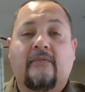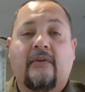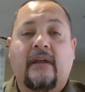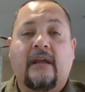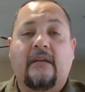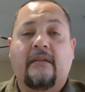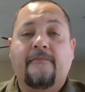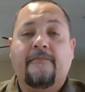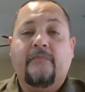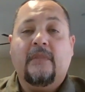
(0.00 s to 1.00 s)
very handy.
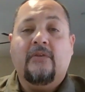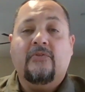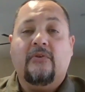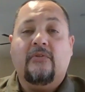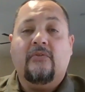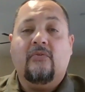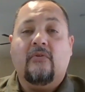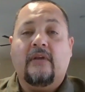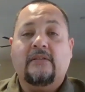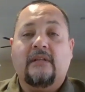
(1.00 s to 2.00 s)
So the
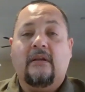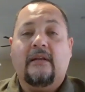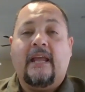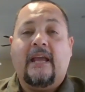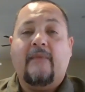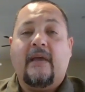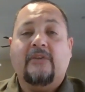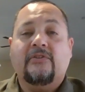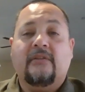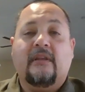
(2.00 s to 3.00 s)
door has a little cam
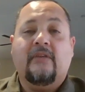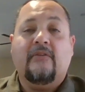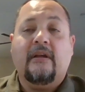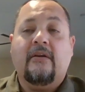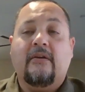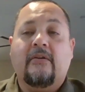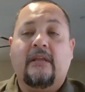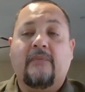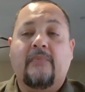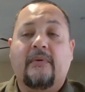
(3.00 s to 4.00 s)
action thing right here to
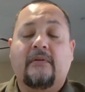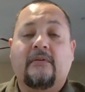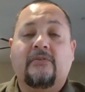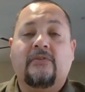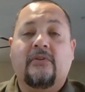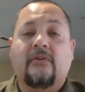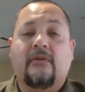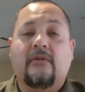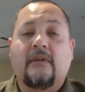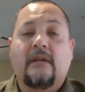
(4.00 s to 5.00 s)
keep it
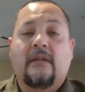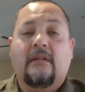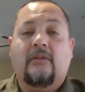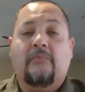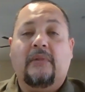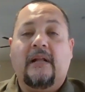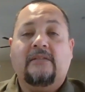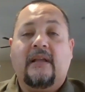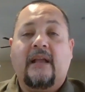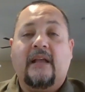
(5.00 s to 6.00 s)
secure. Little
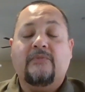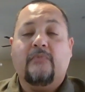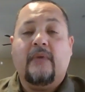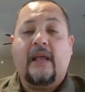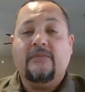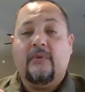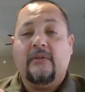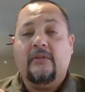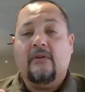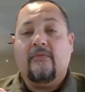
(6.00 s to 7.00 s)
plastic hasp
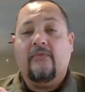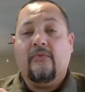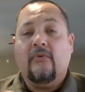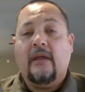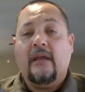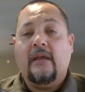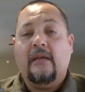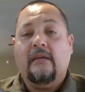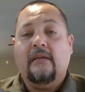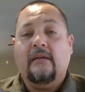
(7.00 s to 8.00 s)
right there for
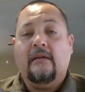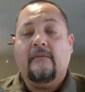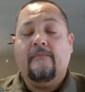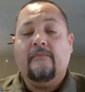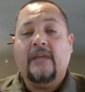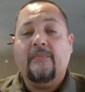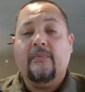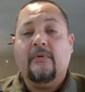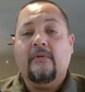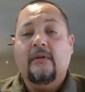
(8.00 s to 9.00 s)
a
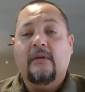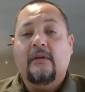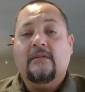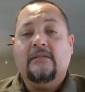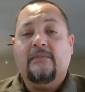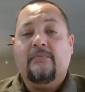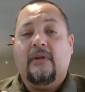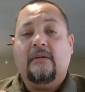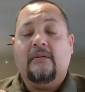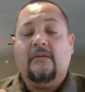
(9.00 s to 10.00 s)
tamper
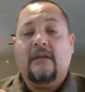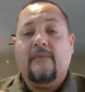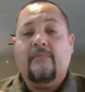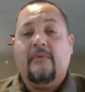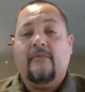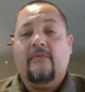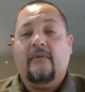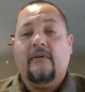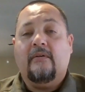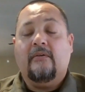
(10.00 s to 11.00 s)
Ziploc type of
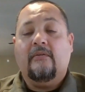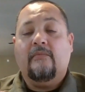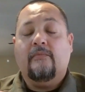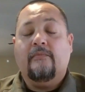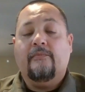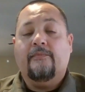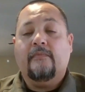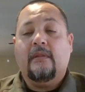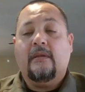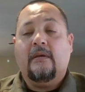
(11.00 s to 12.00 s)
or
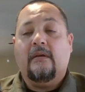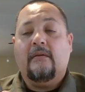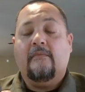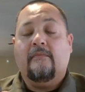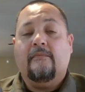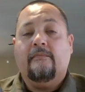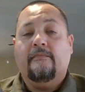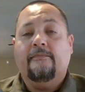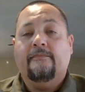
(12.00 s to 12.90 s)
um,